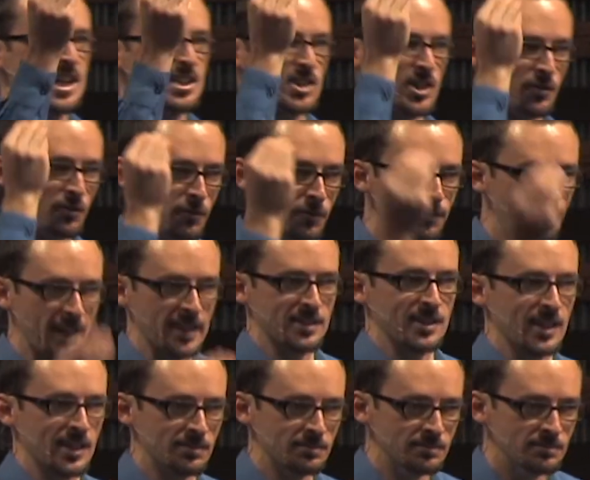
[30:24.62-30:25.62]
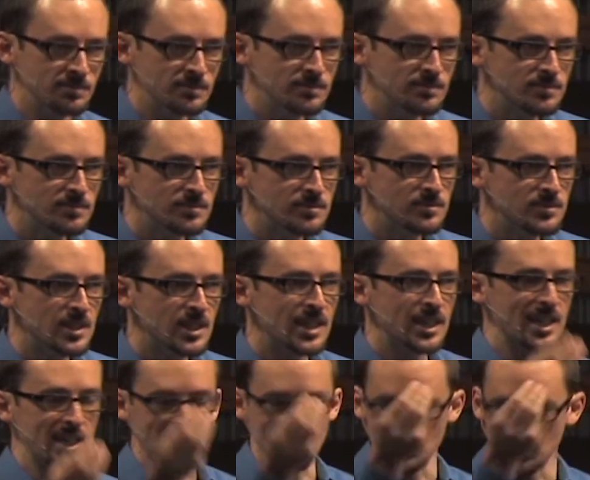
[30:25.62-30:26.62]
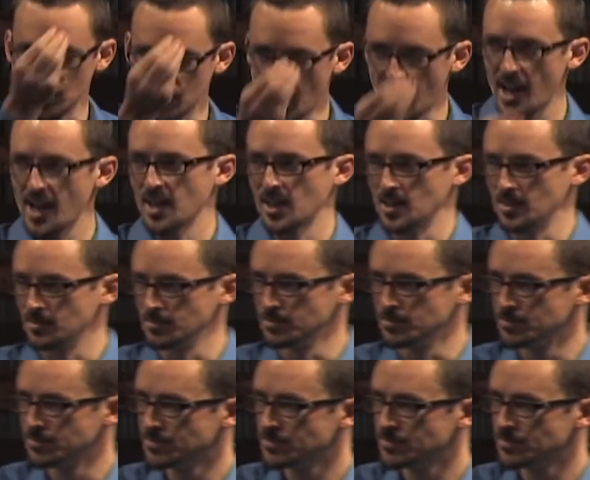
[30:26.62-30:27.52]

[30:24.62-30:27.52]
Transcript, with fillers: It's infected it is dying.